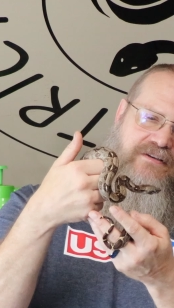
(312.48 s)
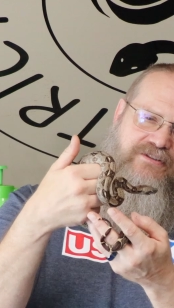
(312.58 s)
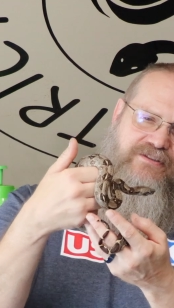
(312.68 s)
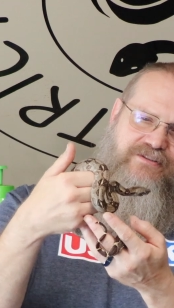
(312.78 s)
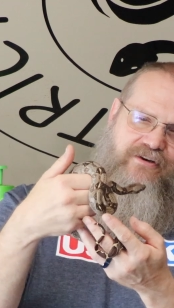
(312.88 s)

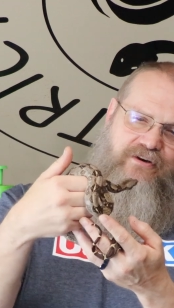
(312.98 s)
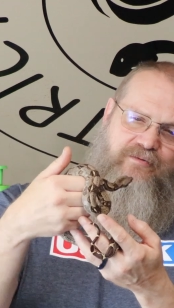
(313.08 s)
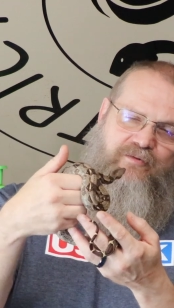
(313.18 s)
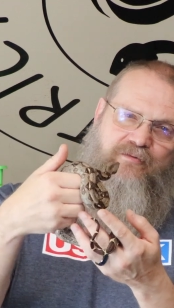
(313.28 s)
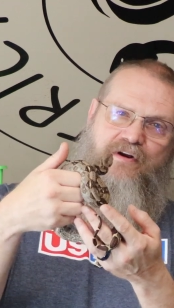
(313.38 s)
She's
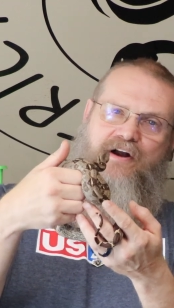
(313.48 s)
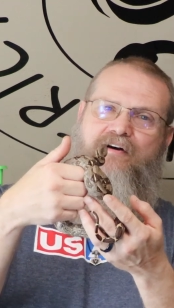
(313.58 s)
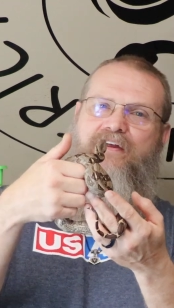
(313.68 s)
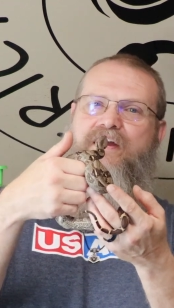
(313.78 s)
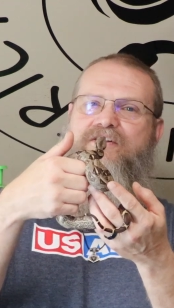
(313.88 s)
starting to move
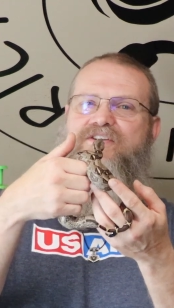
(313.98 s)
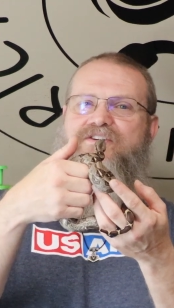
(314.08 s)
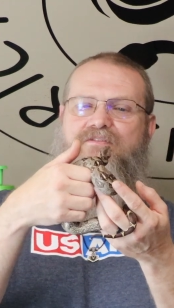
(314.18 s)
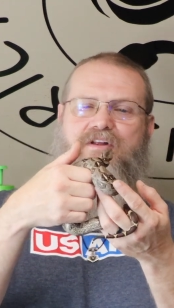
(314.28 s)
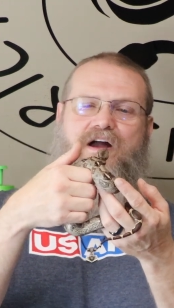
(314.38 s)
around and
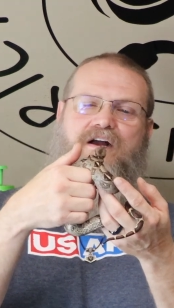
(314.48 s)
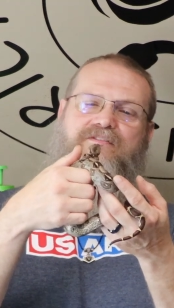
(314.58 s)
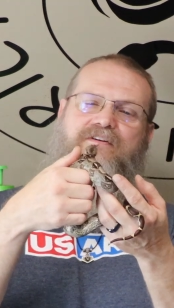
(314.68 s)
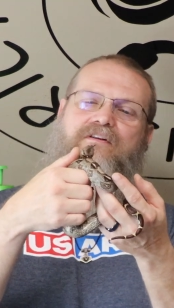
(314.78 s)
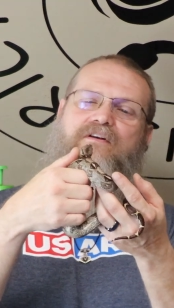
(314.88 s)
she's
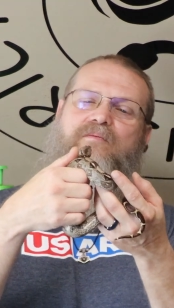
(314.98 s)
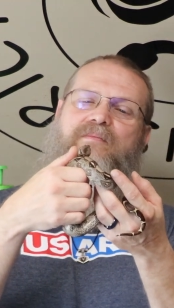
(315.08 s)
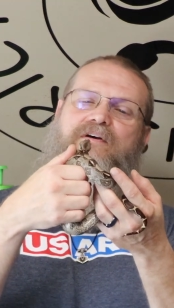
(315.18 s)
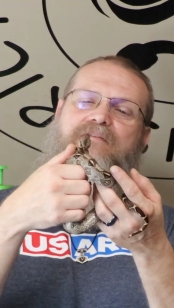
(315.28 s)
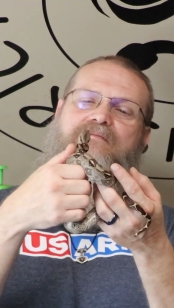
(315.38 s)
relaxing a little
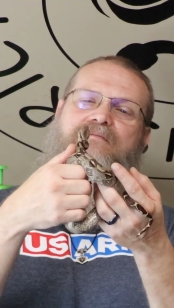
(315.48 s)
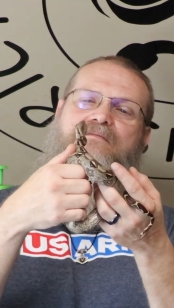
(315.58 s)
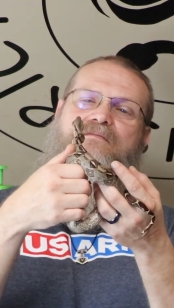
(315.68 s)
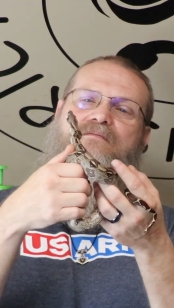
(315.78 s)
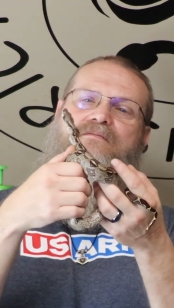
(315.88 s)
bit.
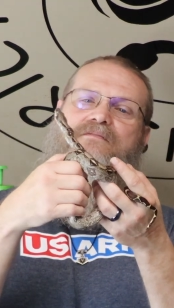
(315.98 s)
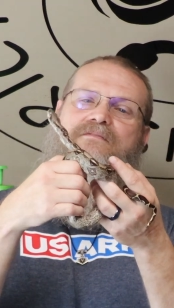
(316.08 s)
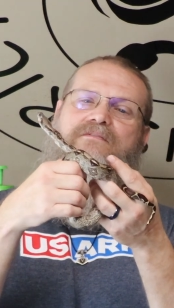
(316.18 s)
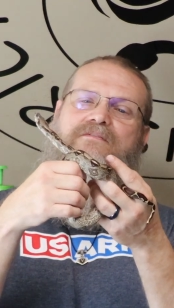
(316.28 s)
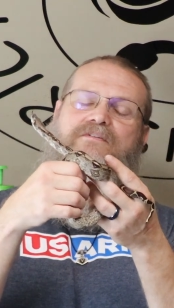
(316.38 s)

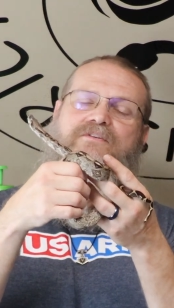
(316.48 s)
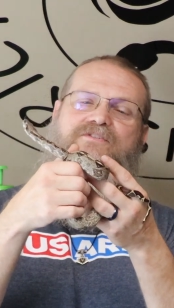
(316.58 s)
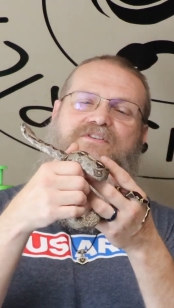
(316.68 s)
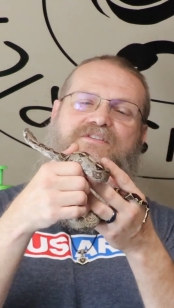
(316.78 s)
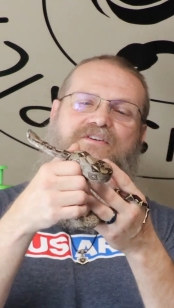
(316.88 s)
Could
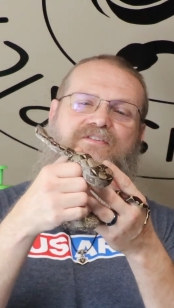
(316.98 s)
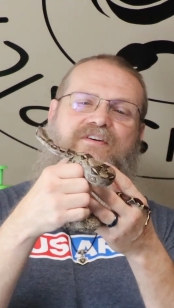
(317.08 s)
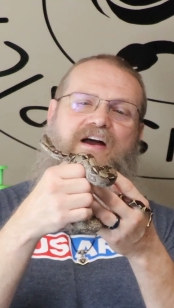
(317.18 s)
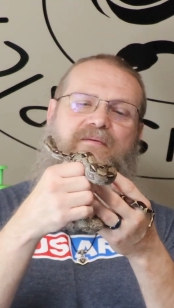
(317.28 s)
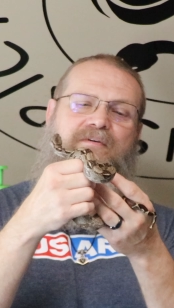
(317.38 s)
she still
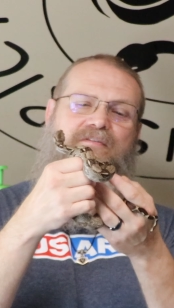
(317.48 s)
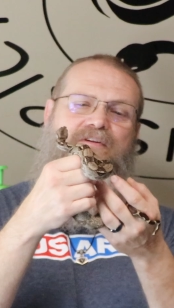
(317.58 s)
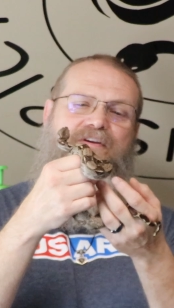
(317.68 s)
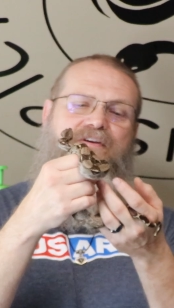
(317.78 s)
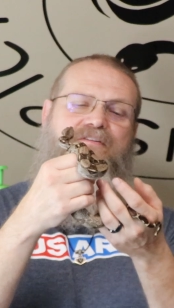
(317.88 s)
tag me
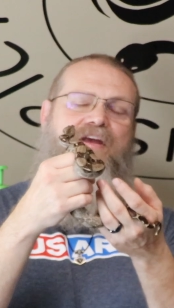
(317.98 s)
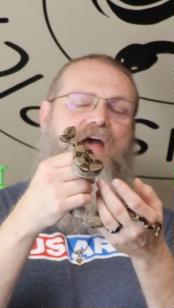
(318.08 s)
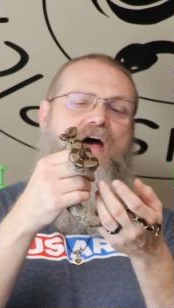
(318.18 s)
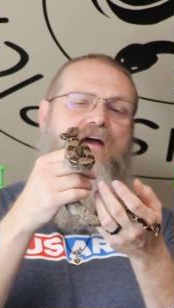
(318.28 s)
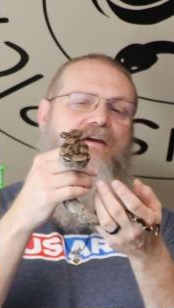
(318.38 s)
really good?
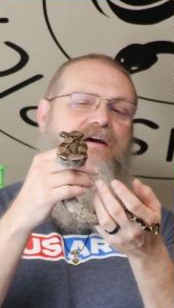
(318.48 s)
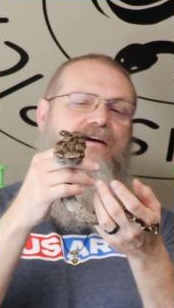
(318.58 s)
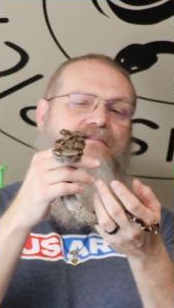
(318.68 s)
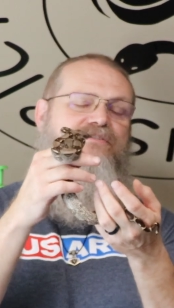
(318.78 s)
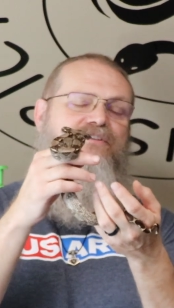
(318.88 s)

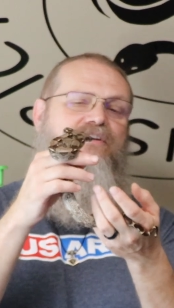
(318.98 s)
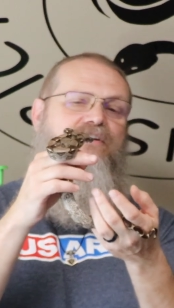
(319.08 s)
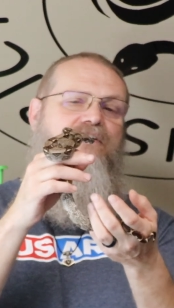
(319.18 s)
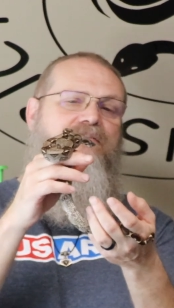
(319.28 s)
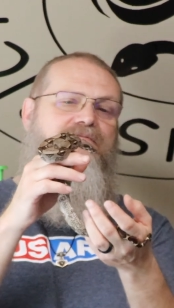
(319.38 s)
Yeah, she
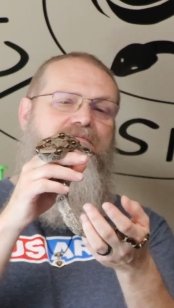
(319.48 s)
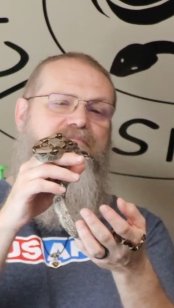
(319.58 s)
could.